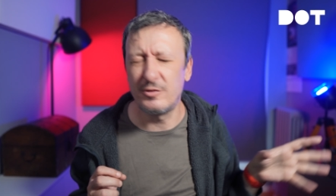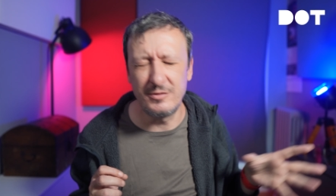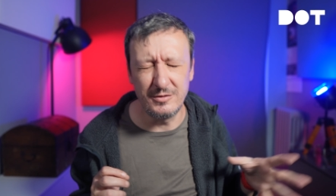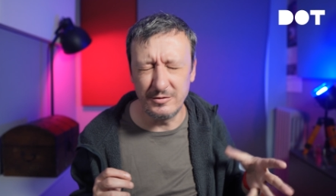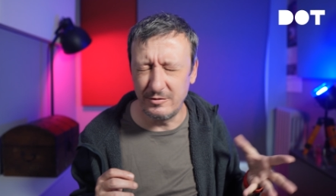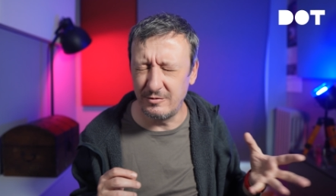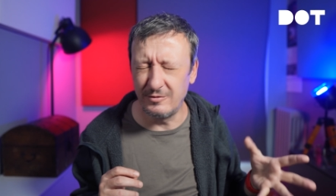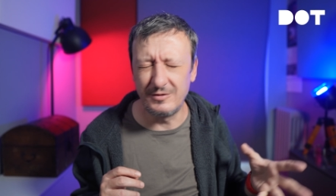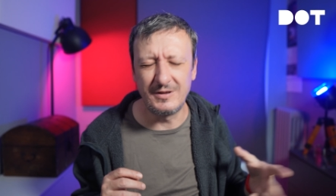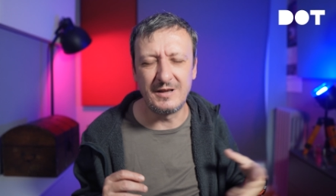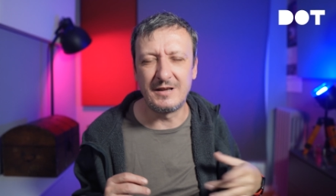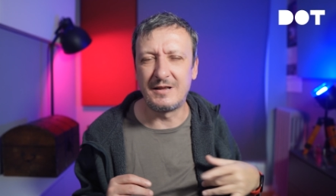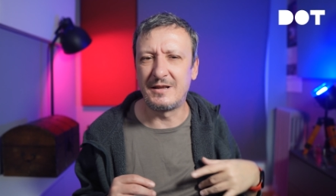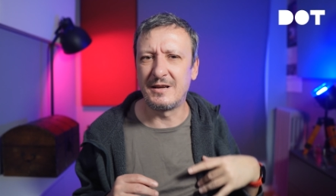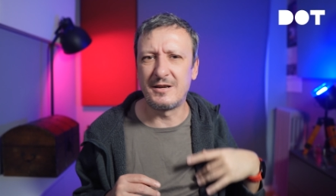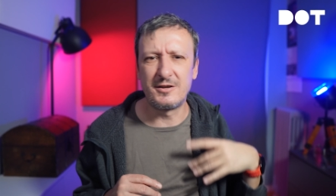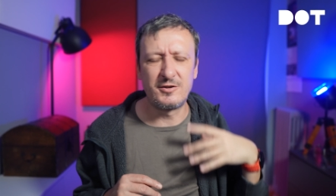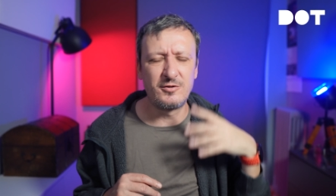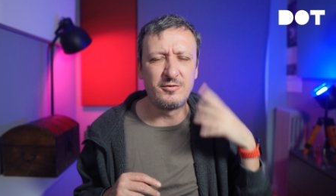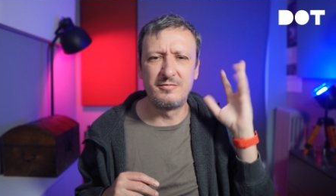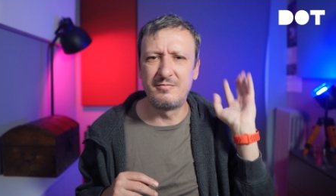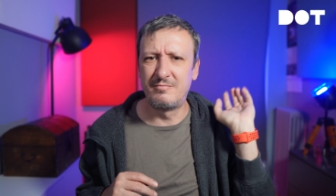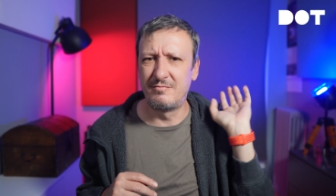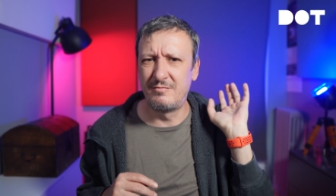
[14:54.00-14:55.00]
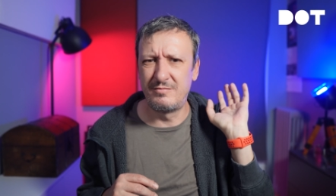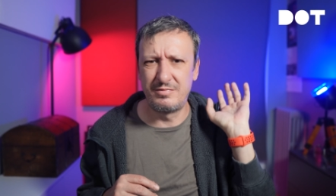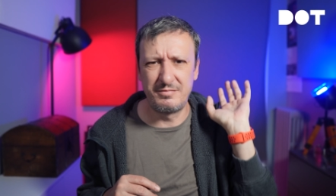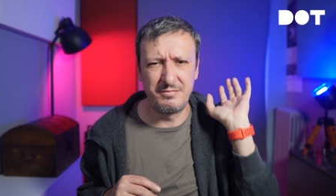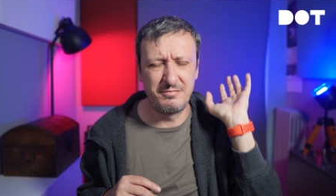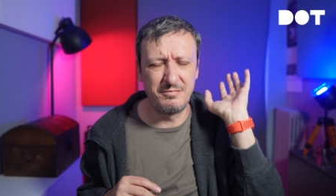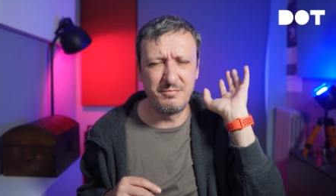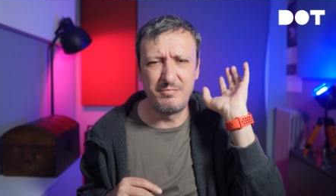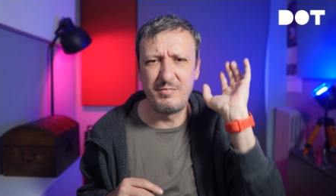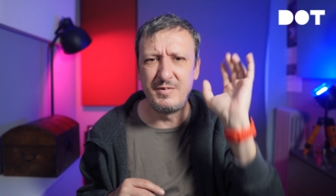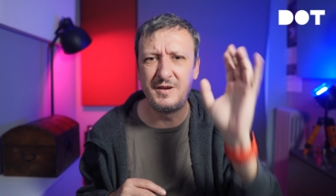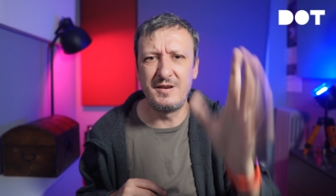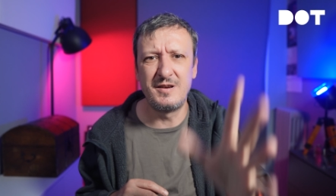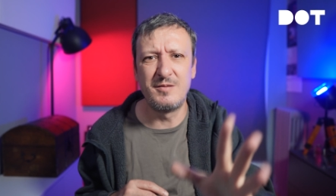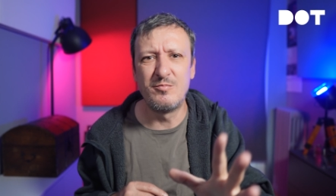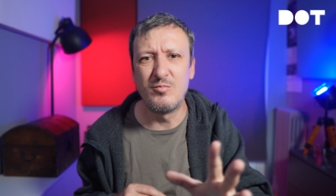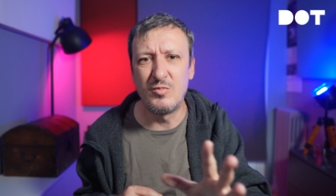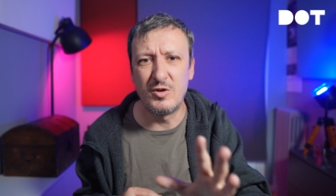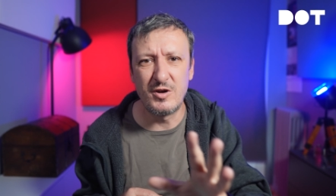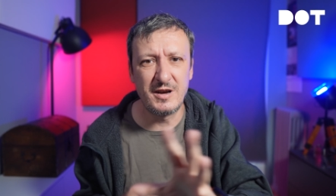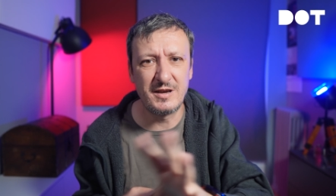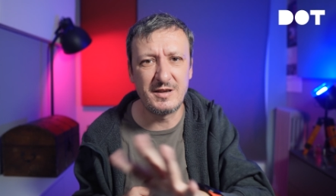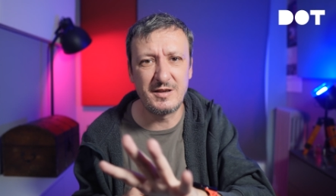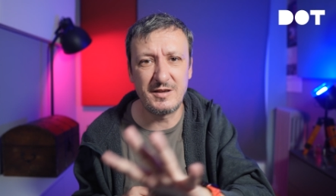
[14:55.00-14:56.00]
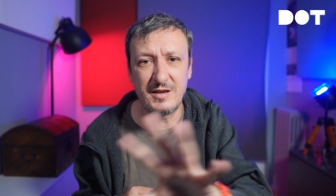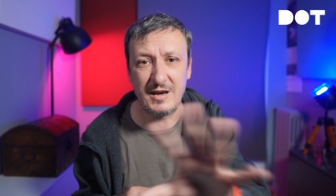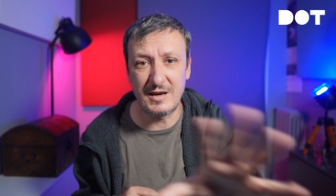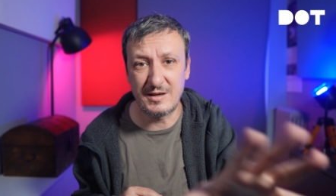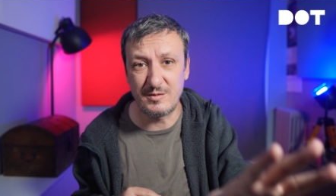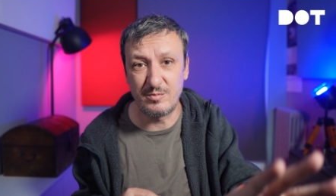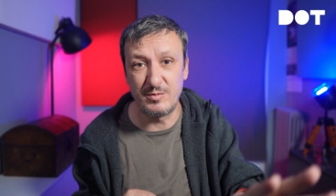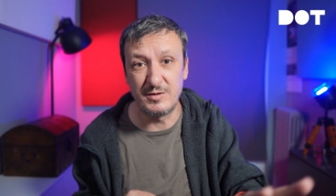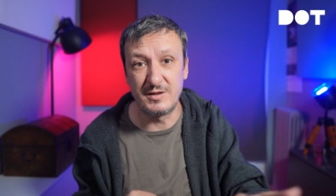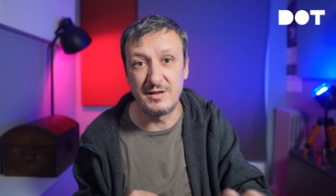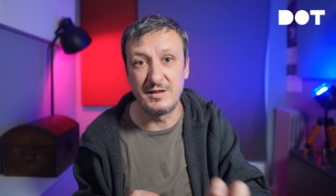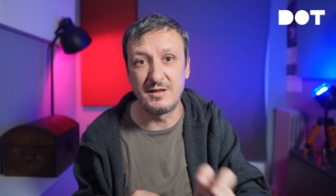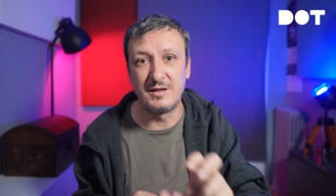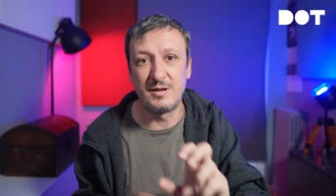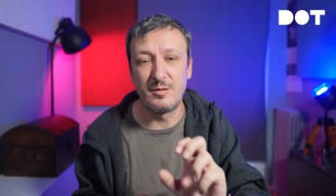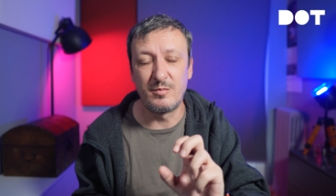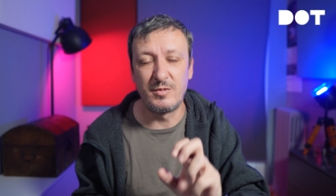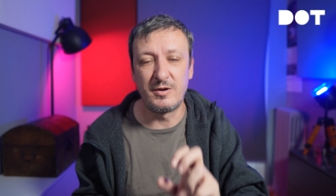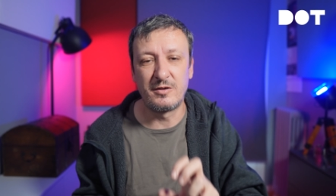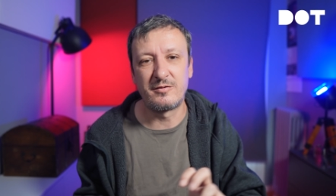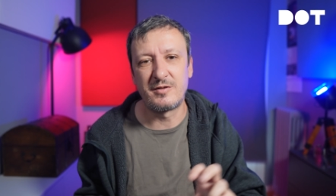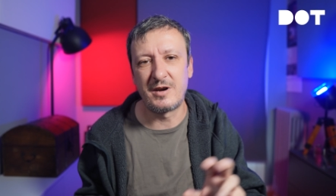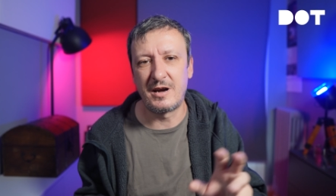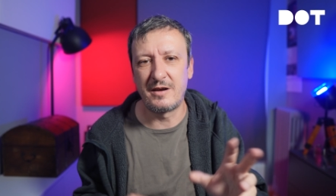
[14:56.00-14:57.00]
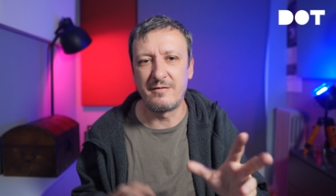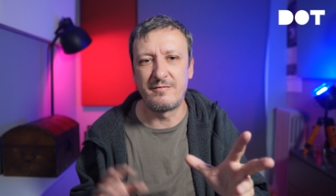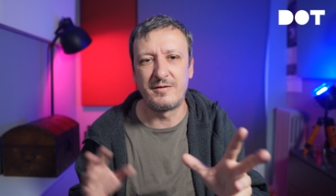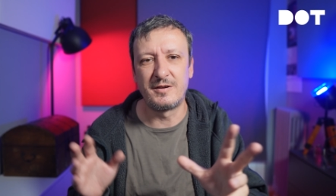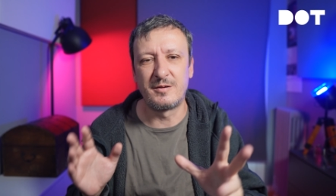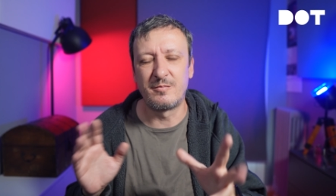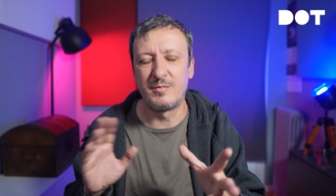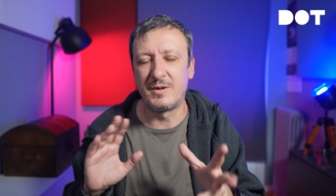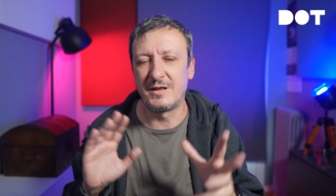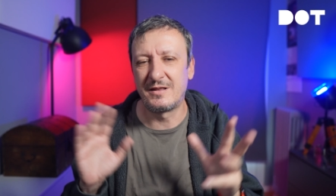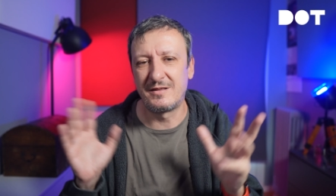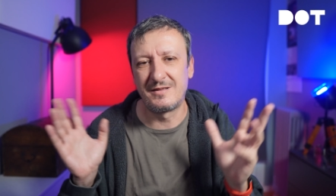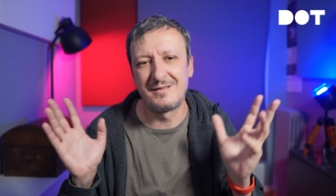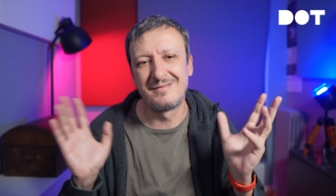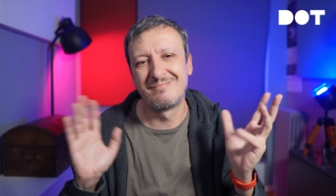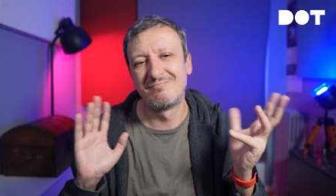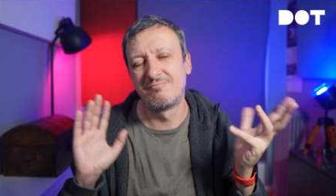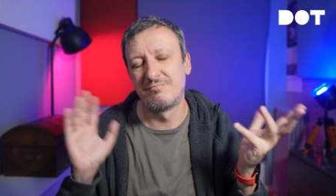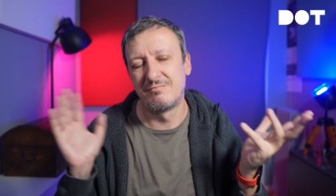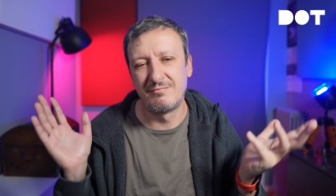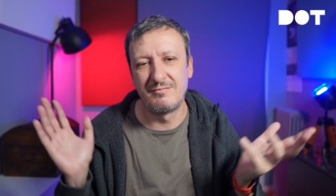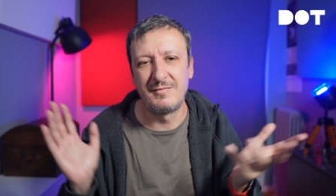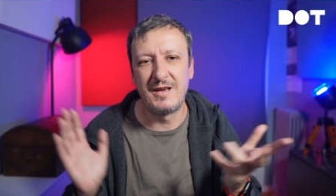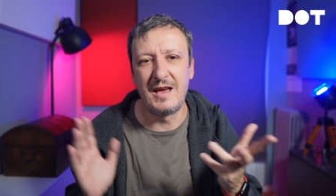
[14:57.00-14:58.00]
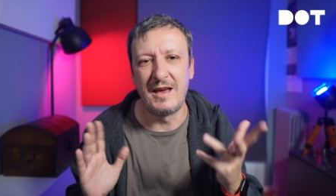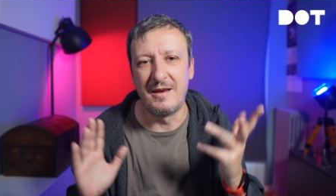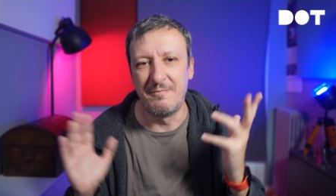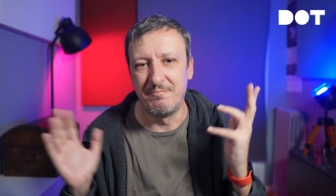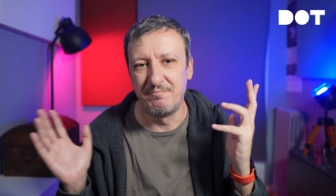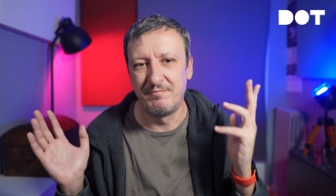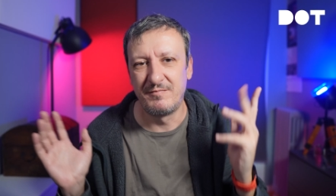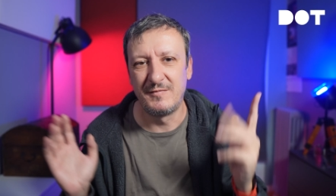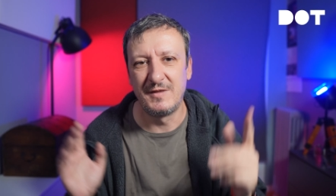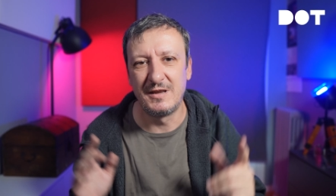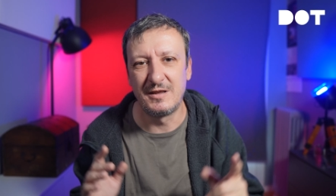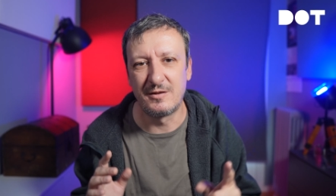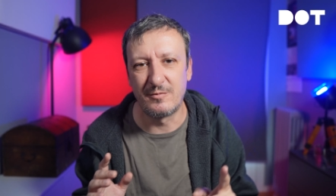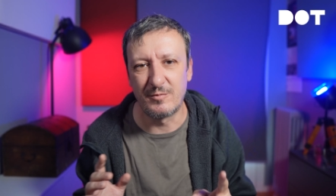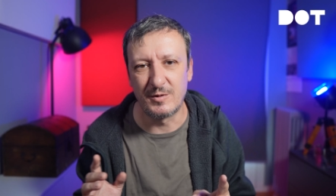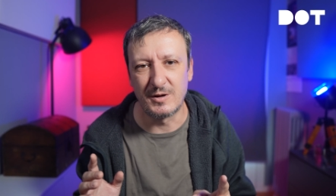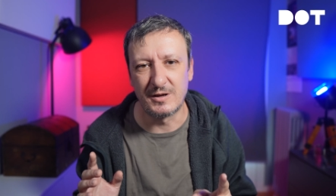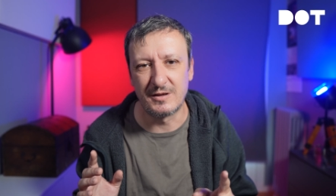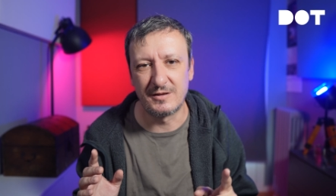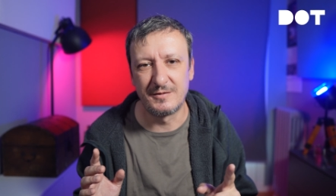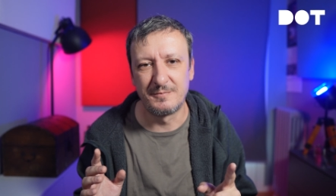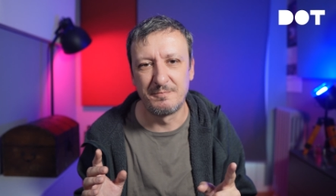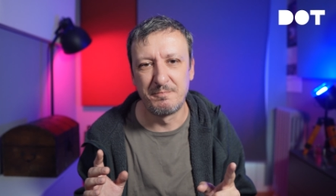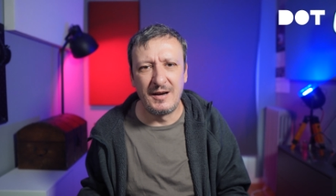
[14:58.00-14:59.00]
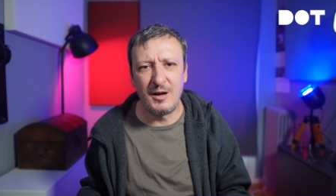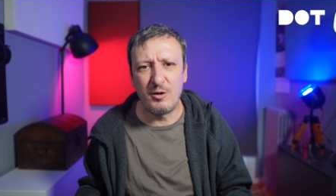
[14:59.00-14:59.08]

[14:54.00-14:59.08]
shouldn't do that. I should be more ex explicit about traffic, but hey, it worked.